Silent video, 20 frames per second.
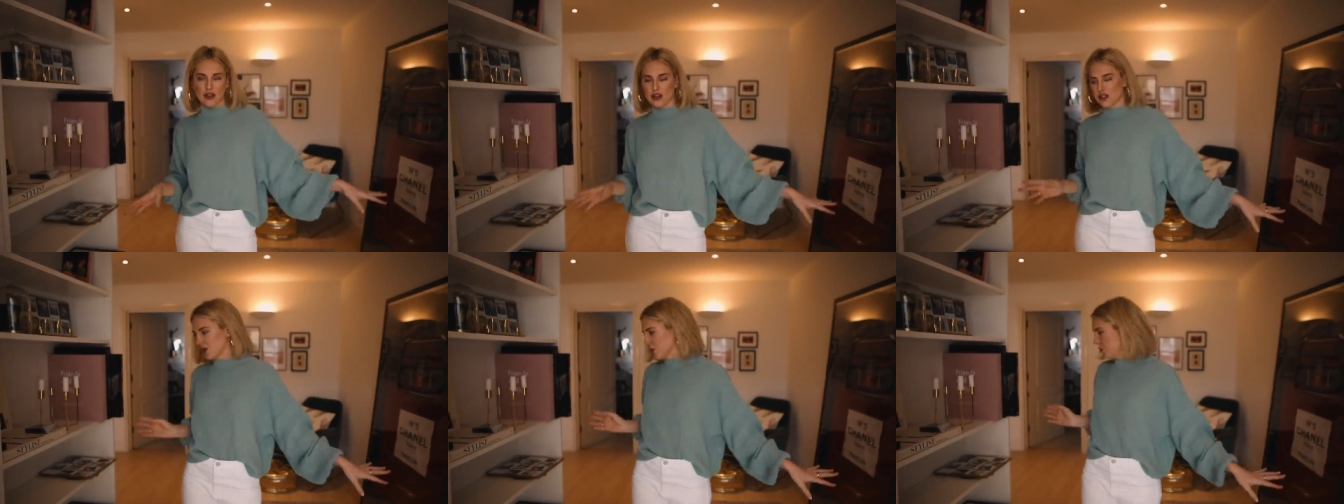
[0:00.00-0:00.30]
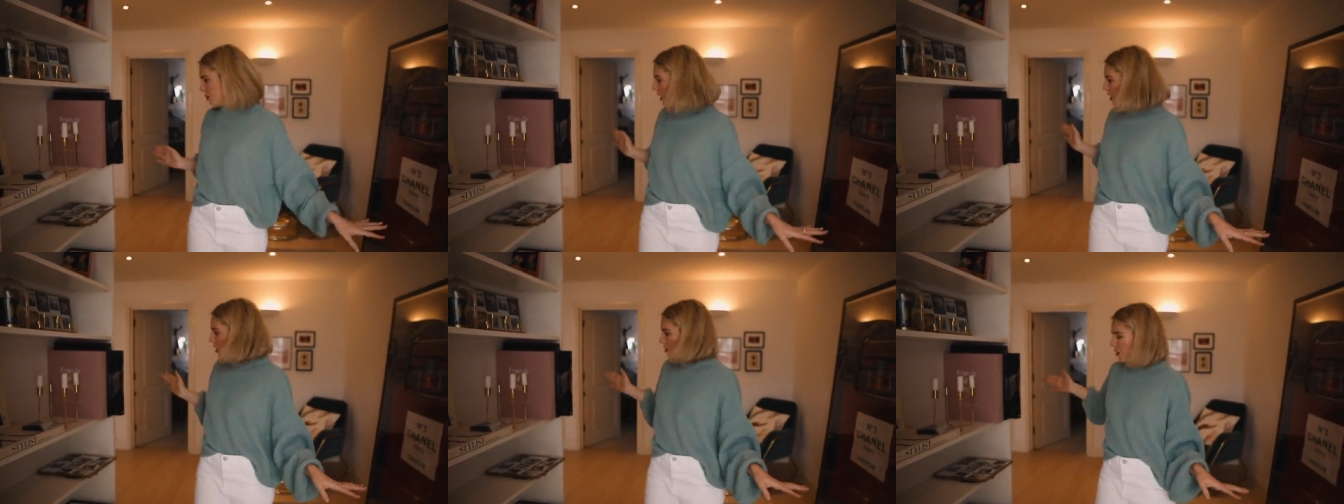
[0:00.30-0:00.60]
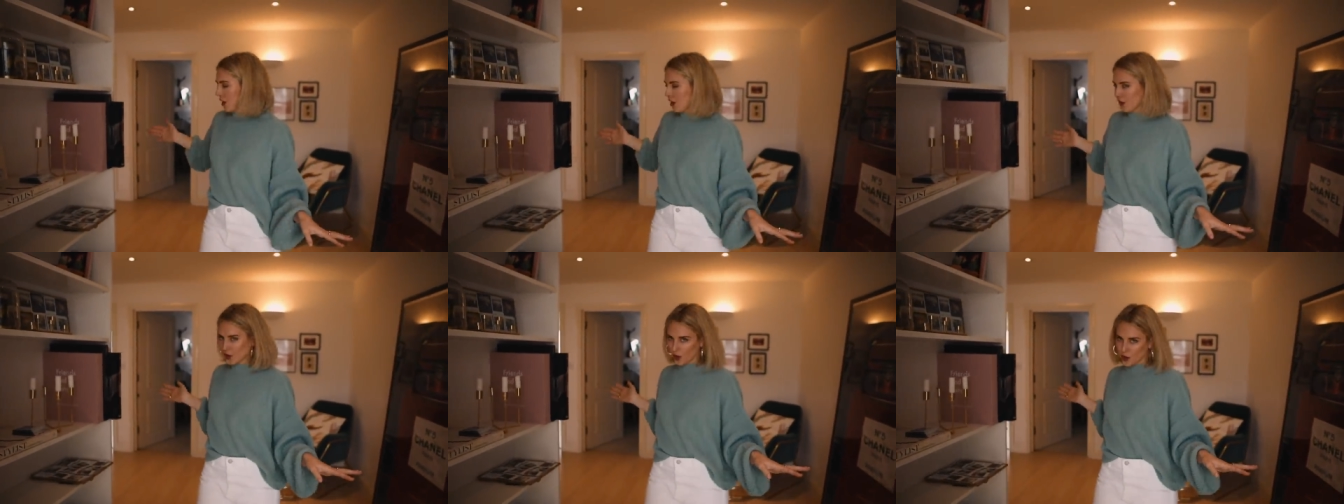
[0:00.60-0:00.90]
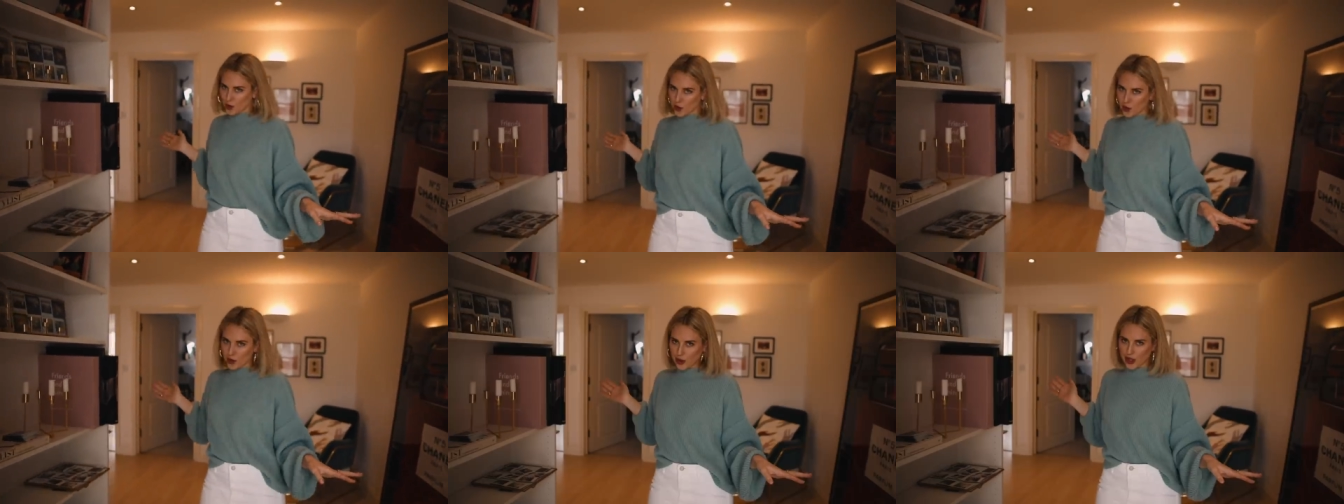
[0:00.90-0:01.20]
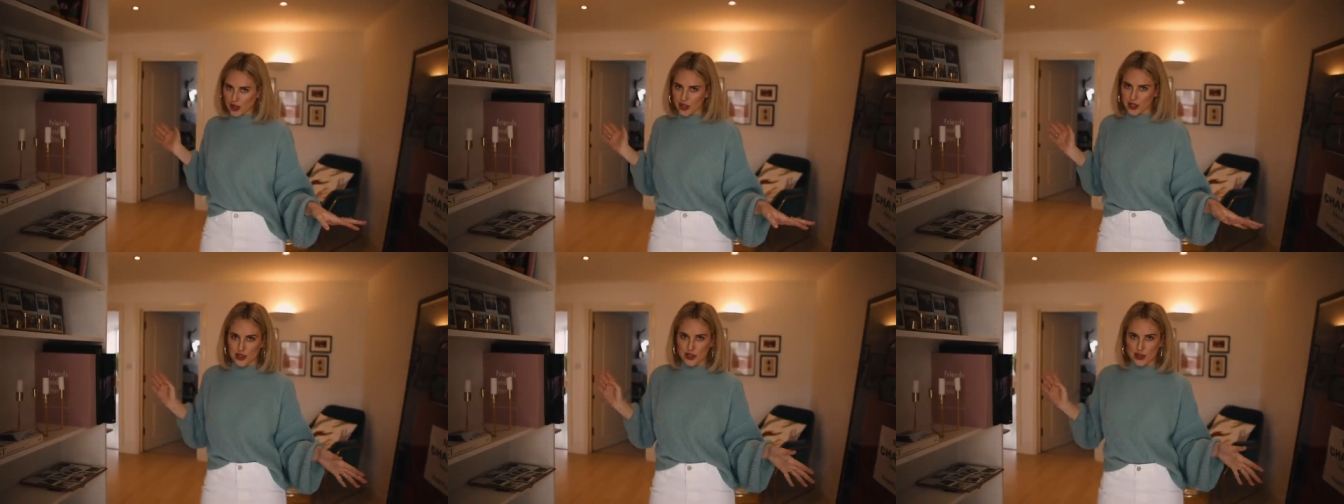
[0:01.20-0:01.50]
There's a bar around the
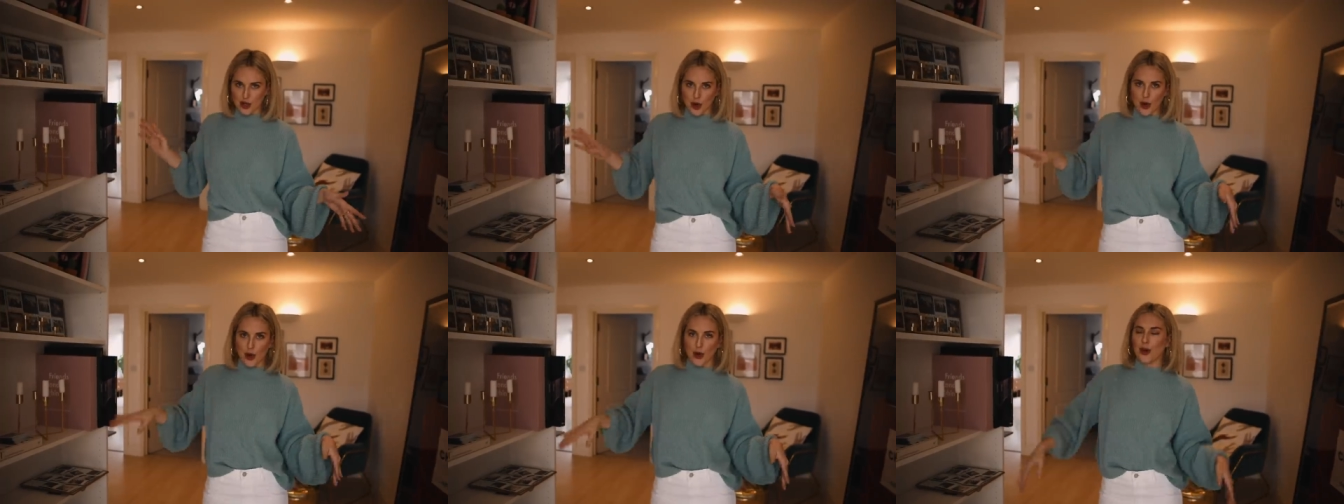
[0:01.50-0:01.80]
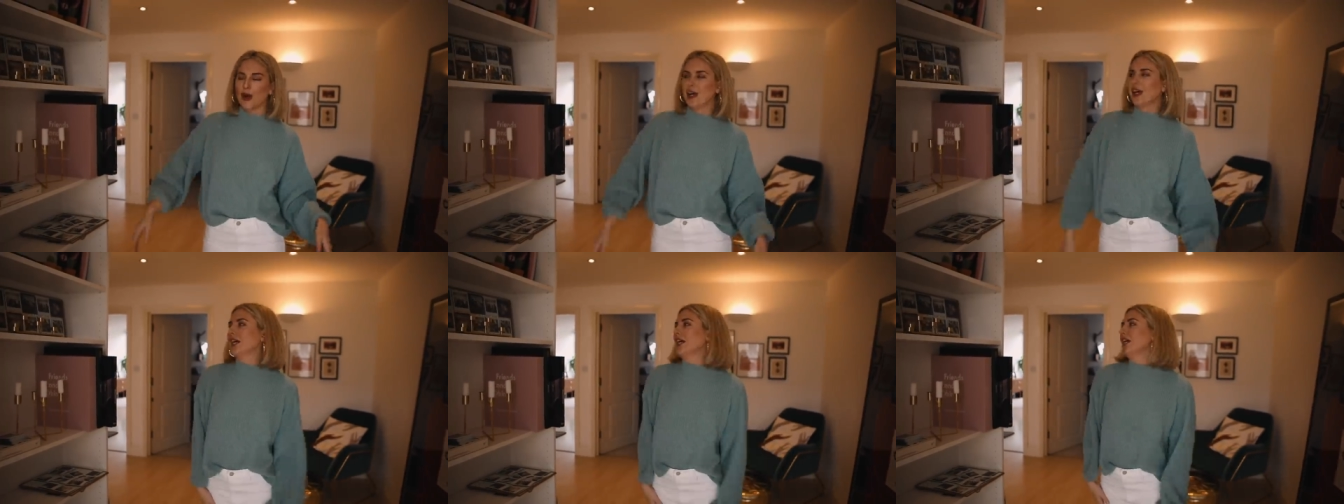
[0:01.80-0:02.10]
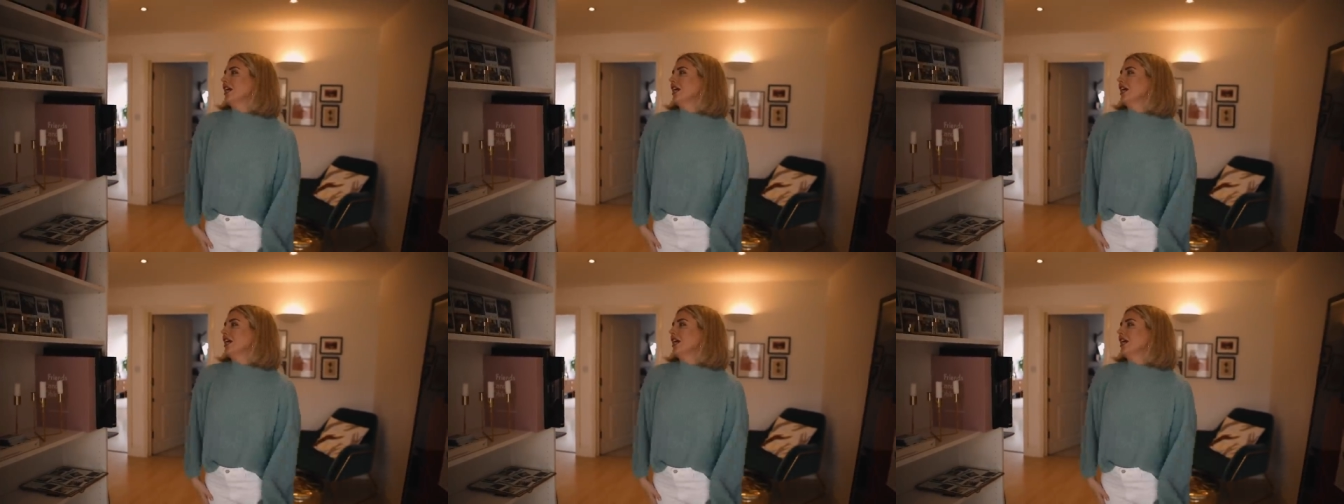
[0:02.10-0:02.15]
corner, so